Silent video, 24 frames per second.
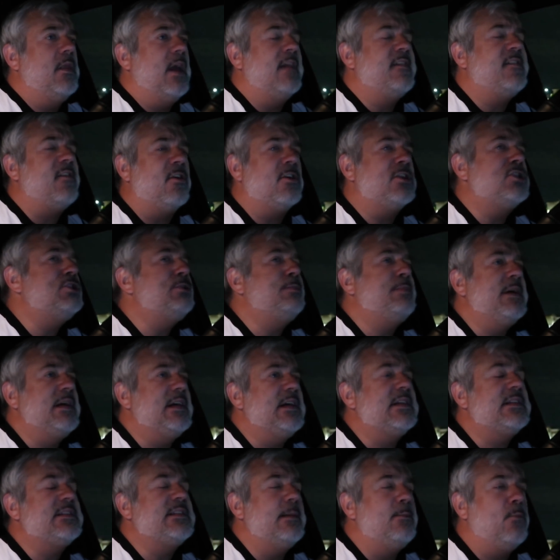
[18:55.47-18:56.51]
I said, Aren't you
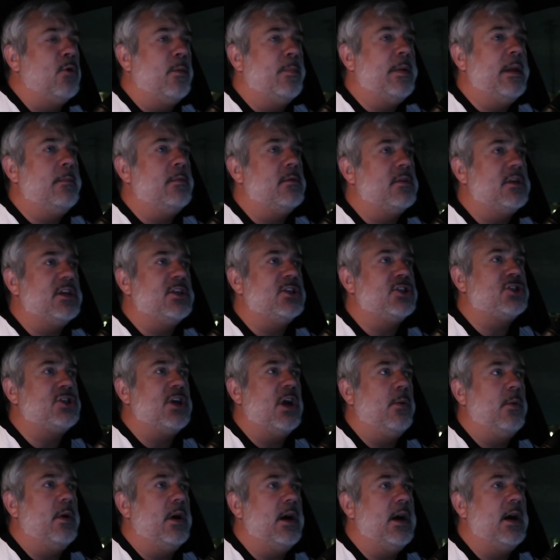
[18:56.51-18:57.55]
pissed that more people didn't
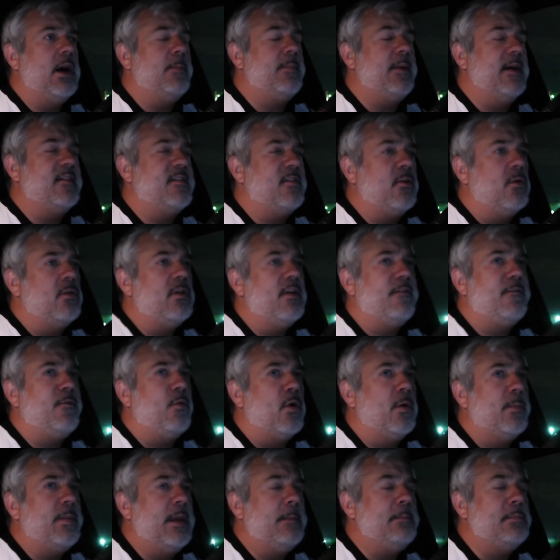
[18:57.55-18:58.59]
show up? I said, Only
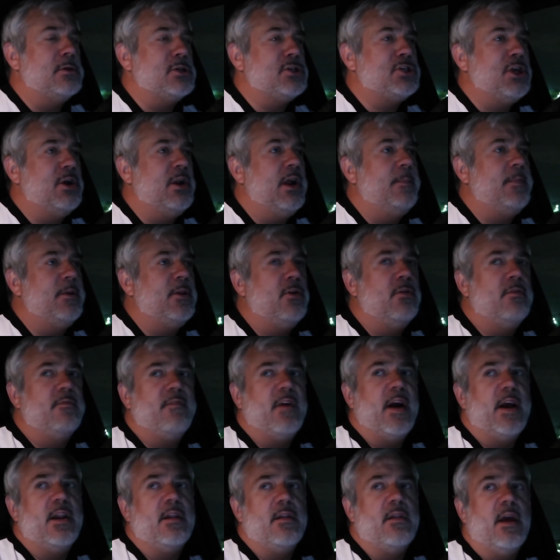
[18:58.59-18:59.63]
four people showed up and you
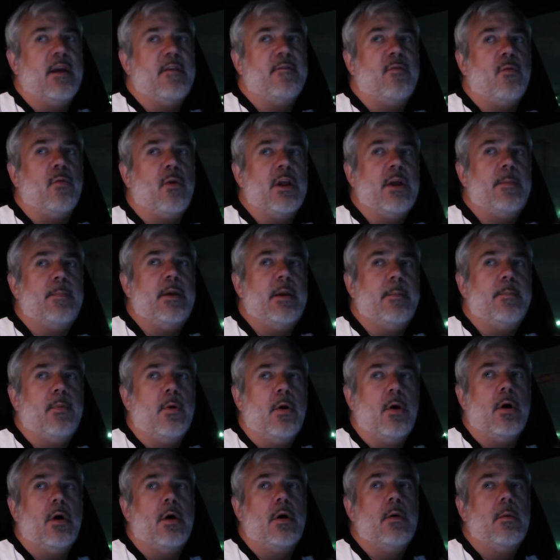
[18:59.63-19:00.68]
invited like 40
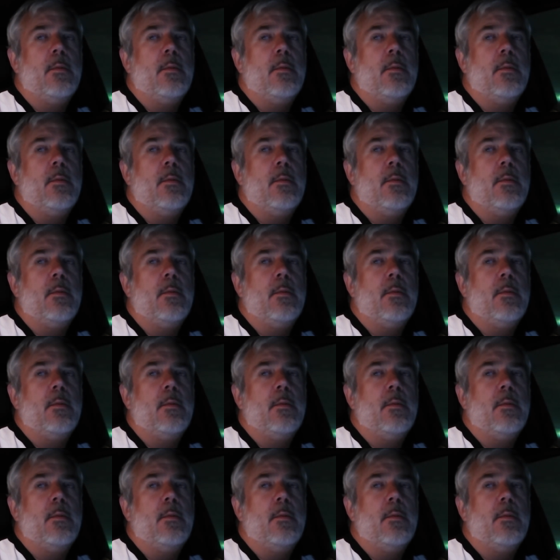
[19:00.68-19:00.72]
people.